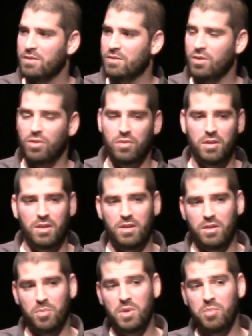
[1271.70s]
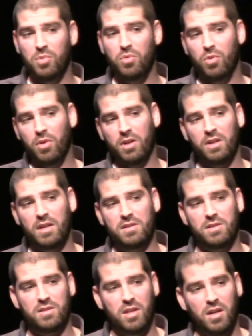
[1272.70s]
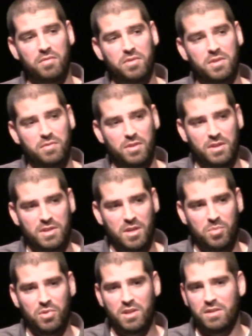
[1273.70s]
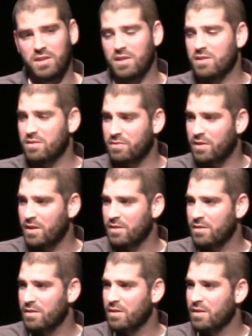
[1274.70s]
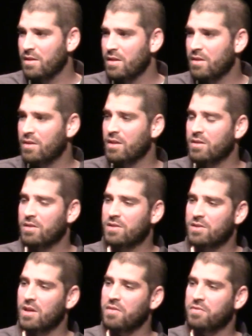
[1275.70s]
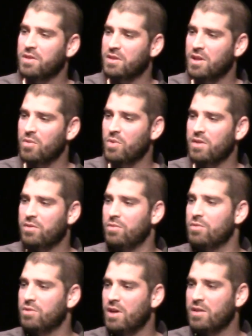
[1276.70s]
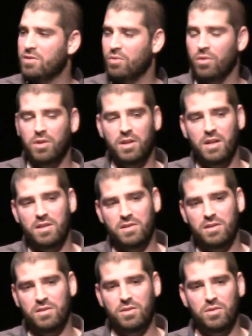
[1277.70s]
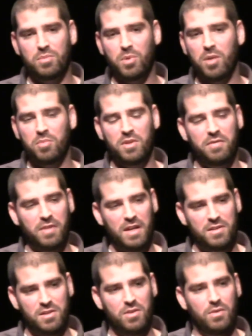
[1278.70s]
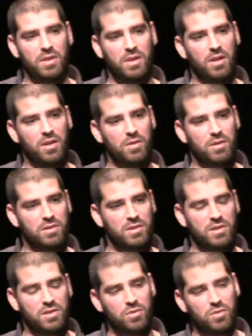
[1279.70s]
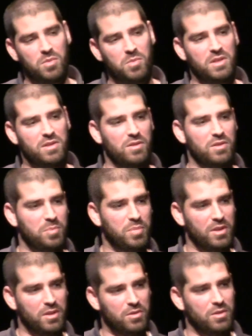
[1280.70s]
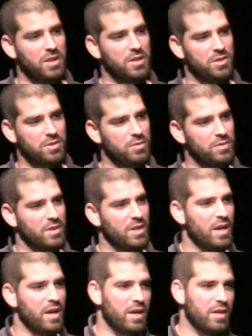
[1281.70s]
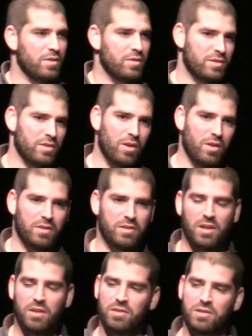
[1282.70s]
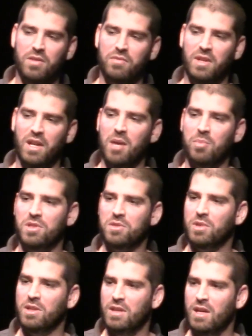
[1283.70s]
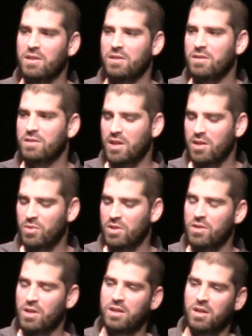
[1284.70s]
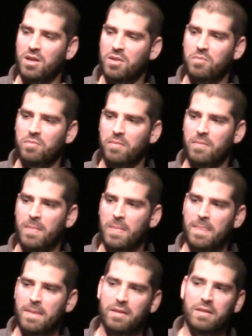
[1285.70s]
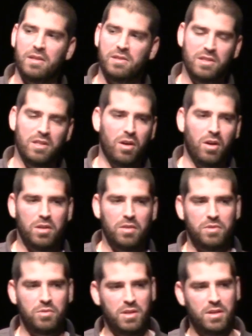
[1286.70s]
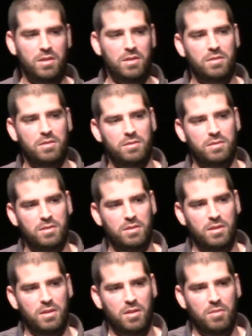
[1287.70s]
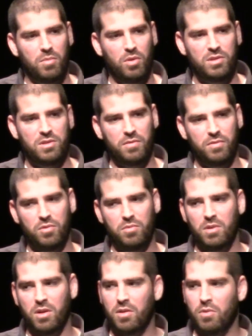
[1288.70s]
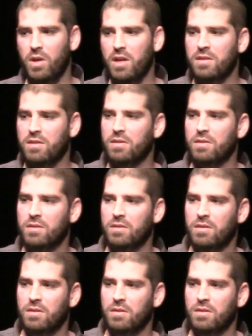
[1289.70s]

So the people who organized this conference, for example, can testify that the stuff that they went through trying to organize this, there's probably fights here and there's disagreements, and there's political issues, and there's all this other stuff that happens. But in the end of the day, when they come and they see all of you here, most of whom are awake,